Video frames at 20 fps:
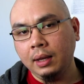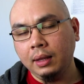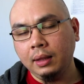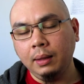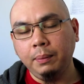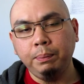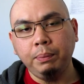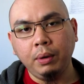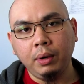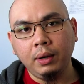
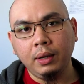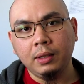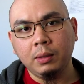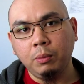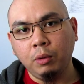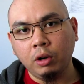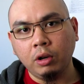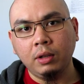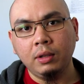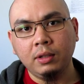The book is
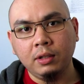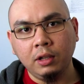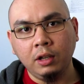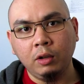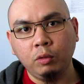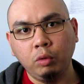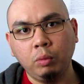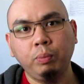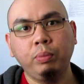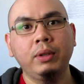more
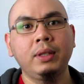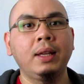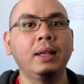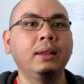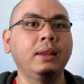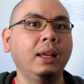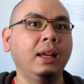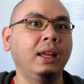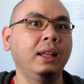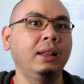concerned with
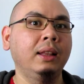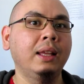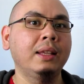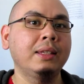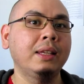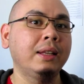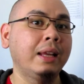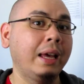presenting it as an